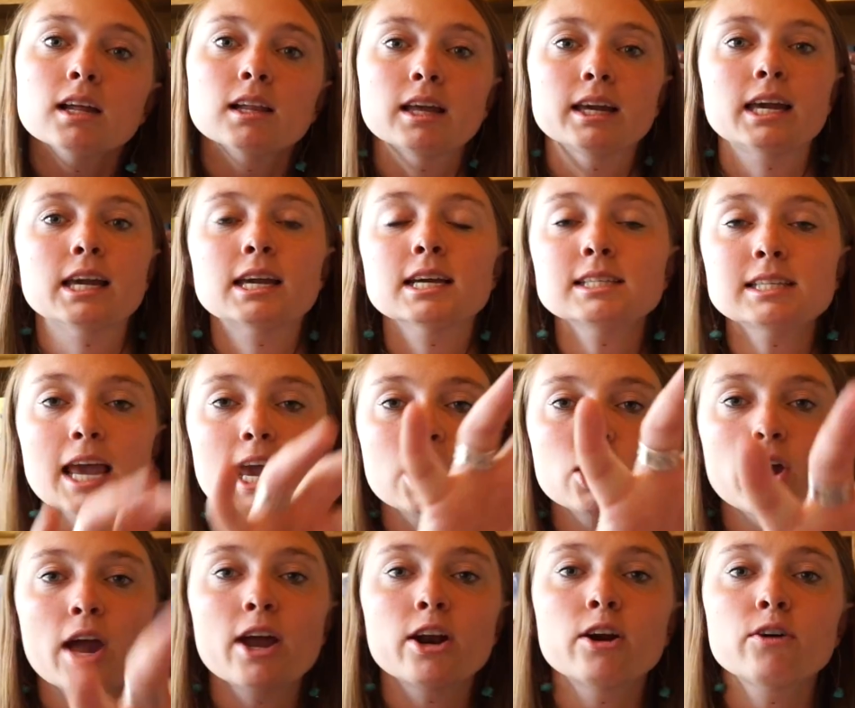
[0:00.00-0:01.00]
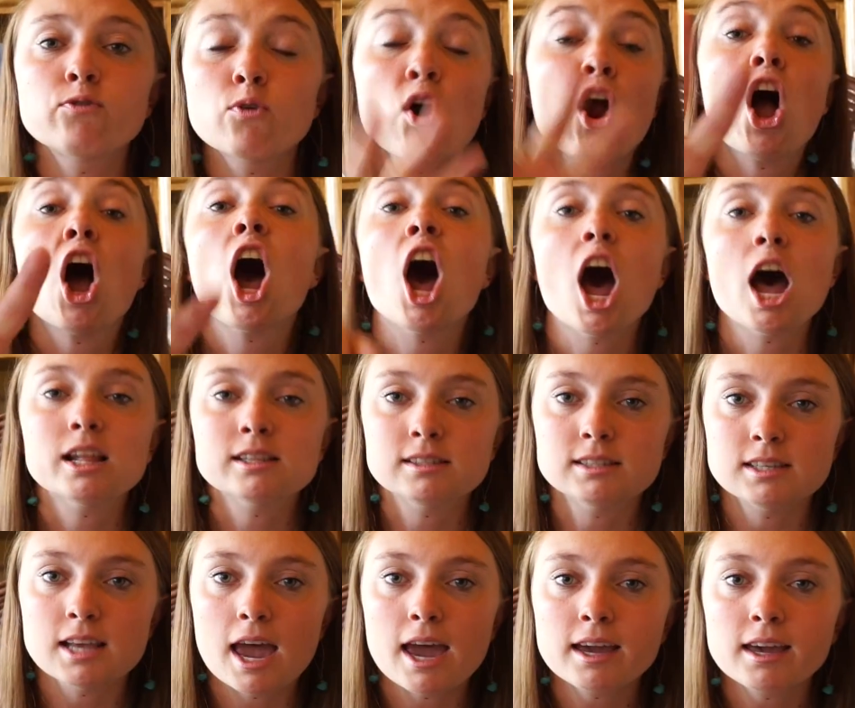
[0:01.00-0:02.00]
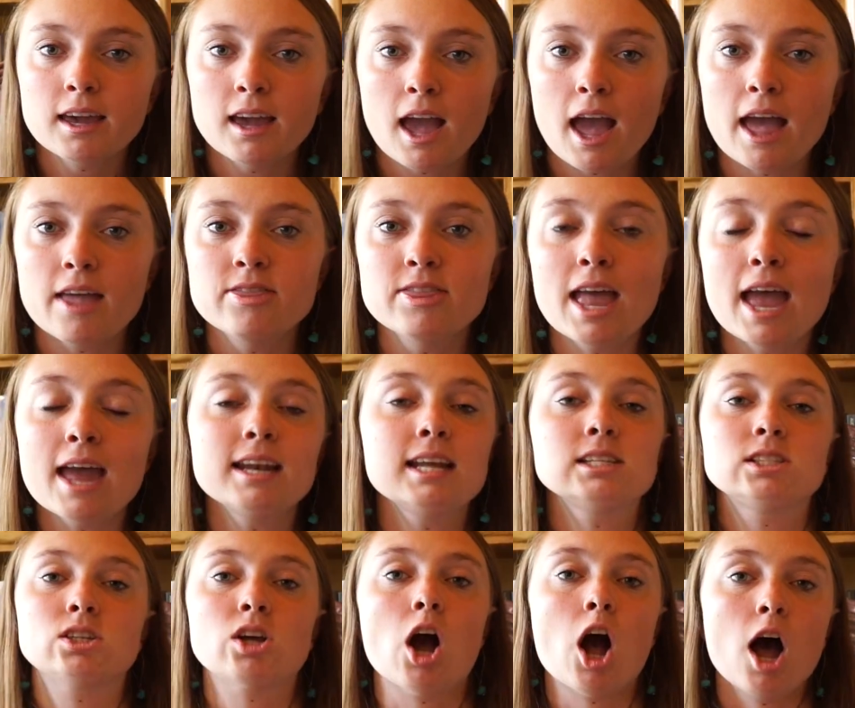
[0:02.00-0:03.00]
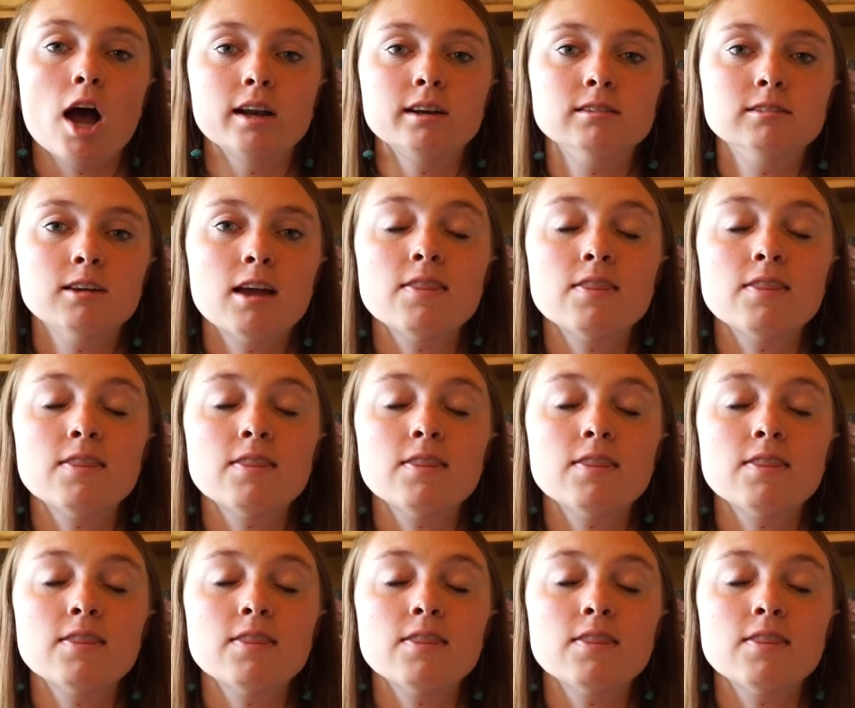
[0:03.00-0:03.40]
Like he gets angry at her for a hot sec and then it's gone.